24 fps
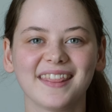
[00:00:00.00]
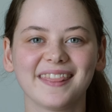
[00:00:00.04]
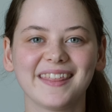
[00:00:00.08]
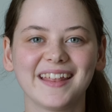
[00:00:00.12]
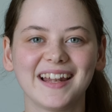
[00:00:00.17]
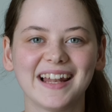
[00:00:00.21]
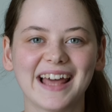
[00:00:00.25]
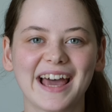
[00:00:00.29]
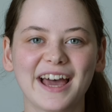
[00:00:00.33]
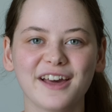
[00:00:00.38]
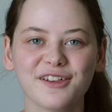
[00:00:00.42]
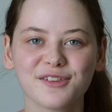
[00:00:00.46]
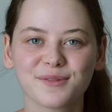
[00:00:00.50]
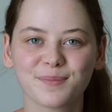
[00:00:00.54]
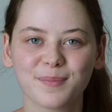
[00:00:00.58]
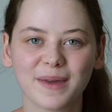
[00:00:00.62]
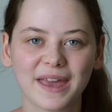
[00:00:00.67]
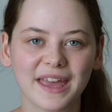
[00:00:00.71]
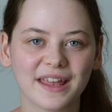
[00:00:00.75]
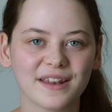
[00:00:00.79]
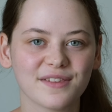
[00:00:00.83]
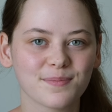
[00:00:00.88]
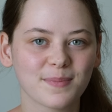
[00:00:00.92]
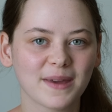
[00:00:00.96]
The last
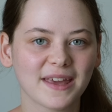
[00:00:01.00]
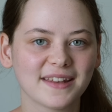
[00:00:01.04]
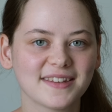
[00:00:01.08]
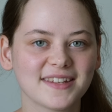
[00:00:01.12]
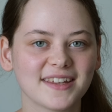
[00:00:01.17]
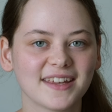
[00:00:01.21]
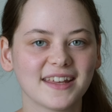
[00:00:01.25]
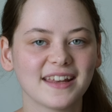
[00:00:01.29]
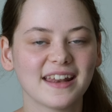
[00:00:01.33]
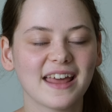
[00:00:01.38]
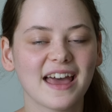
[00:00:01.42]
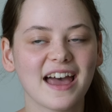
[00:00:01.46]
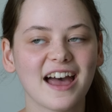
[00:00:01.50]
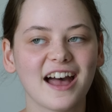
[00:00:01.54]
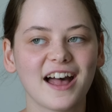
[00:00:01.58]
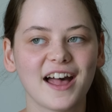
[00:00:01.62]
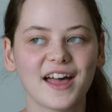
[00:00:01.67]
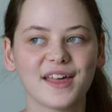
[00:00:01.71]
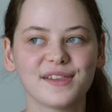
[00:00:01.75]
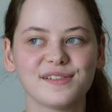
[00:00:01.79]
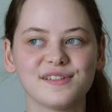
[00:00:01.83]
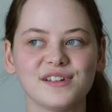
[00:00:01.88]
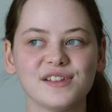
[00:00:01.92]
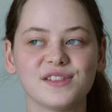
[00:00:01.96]
pants pattern
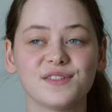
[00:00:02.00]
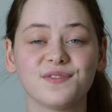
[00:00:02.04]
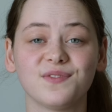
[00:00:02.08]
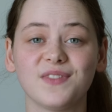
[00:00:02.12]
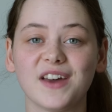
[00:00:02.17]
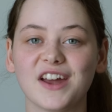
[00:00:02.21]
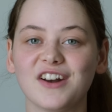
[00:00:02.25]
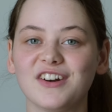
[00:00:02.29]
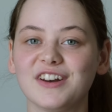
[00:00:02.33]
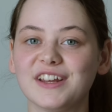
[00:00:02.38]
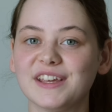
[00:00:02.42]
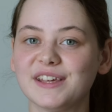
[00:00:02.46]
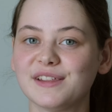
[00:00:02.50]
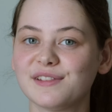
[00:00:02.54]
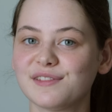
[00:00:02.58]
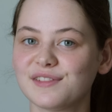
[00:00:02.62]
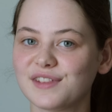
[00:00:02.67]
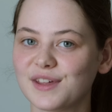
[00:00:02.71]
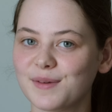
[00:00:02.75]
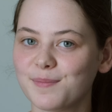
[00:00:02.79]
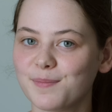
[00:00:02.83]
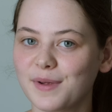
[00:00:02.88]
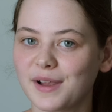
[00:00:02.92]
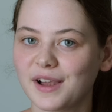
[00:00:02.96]
are these very
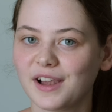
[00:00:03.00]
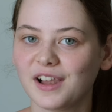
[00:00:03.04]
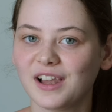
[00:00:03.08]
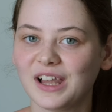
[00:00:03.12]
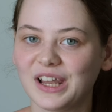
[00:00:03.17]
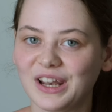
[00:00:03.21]
simple